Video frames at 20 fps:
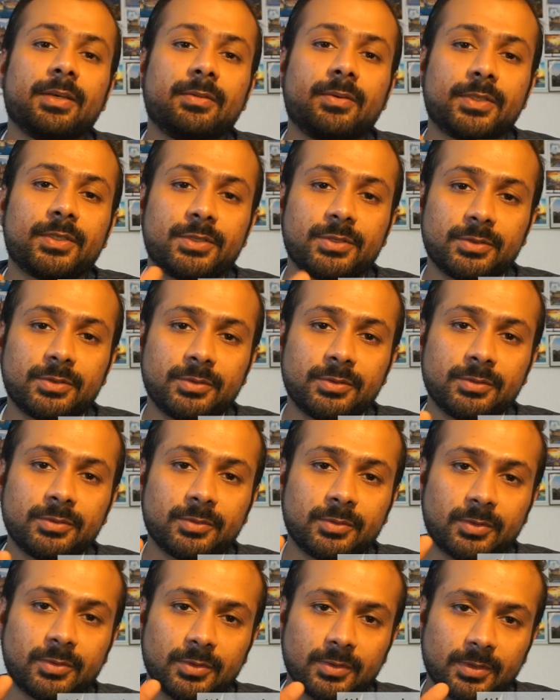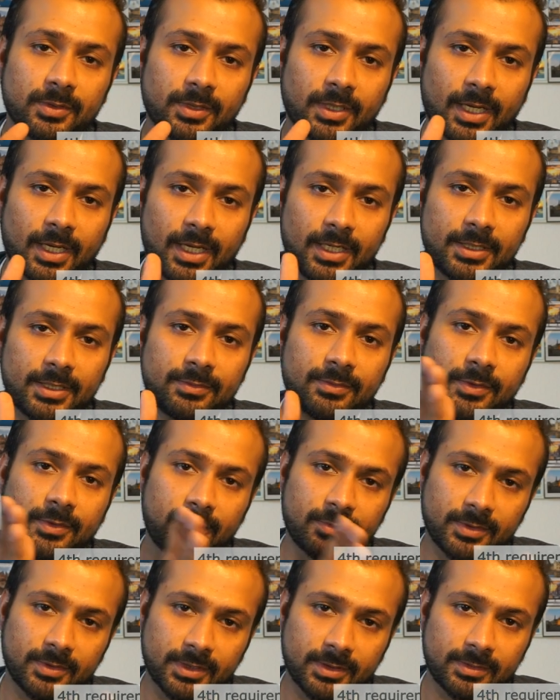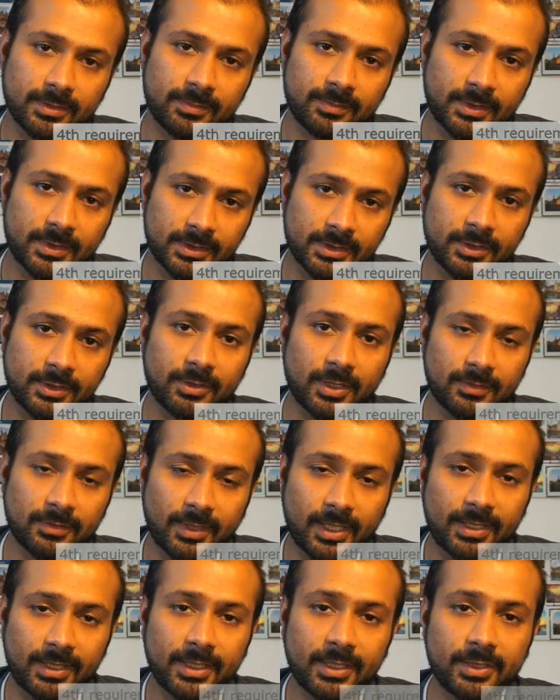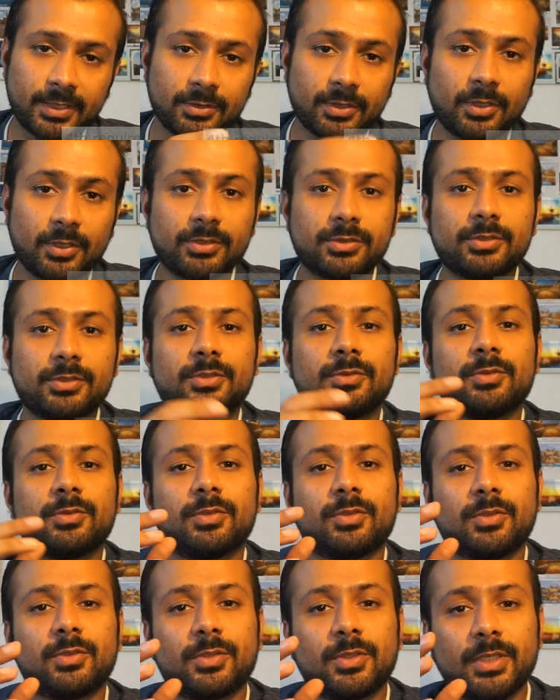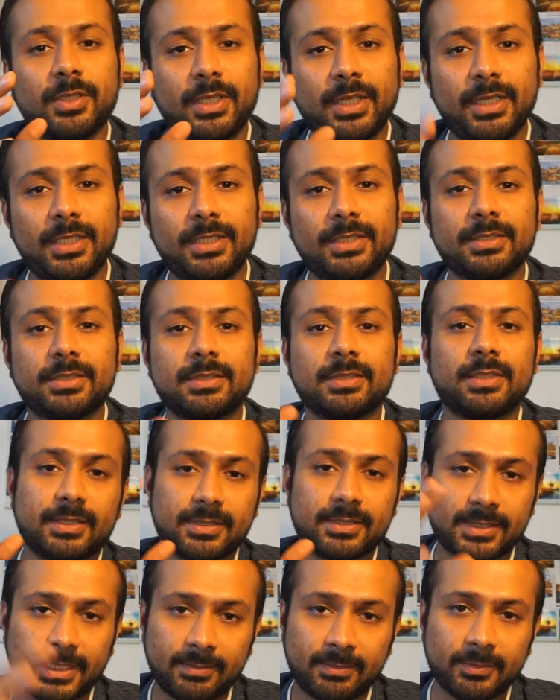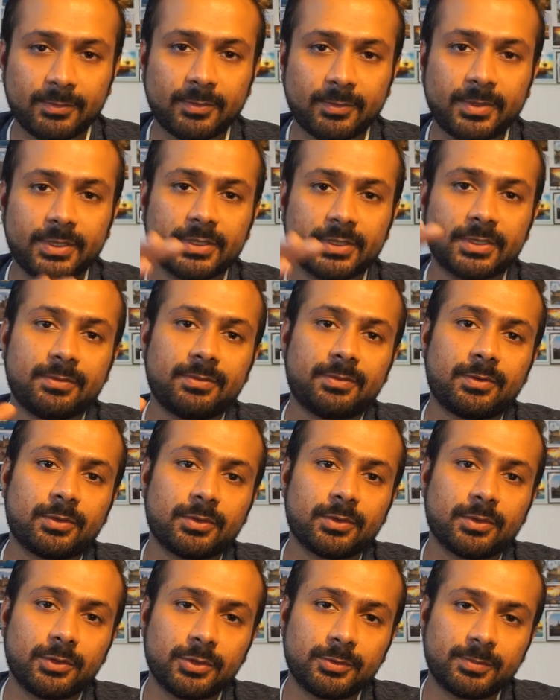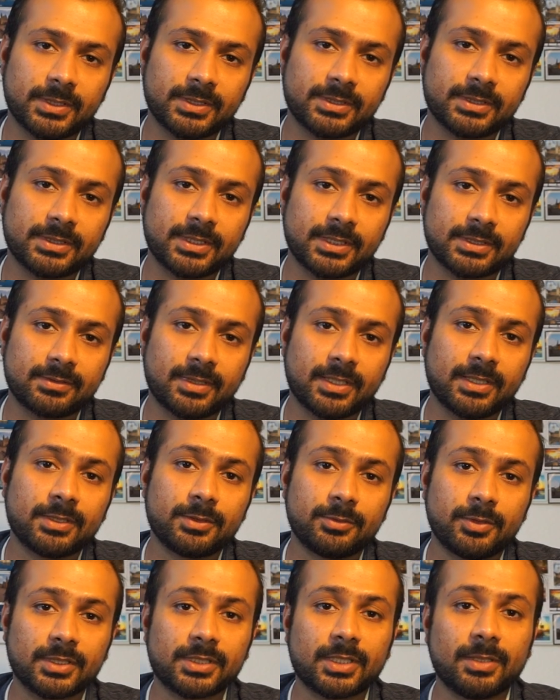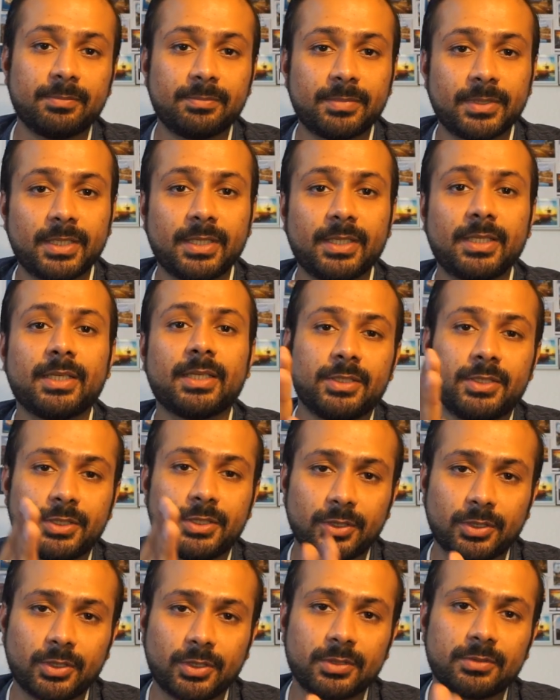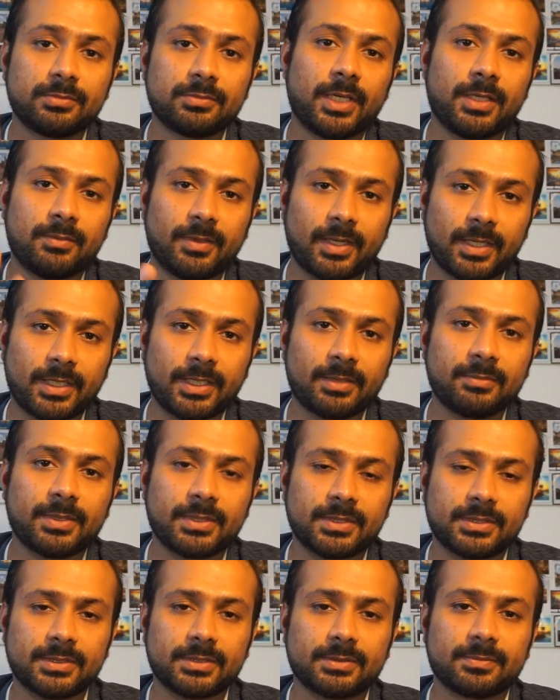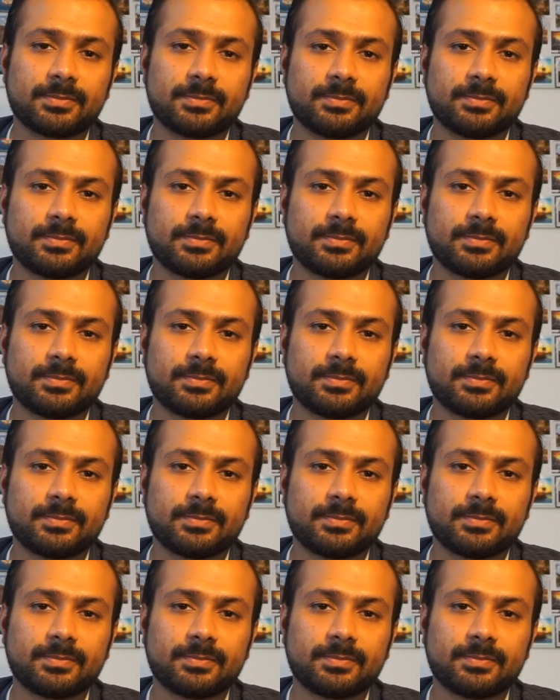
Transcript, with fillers: But you had it from the person you're inviting. You also need same information for those persons as well who accompany your inviting person.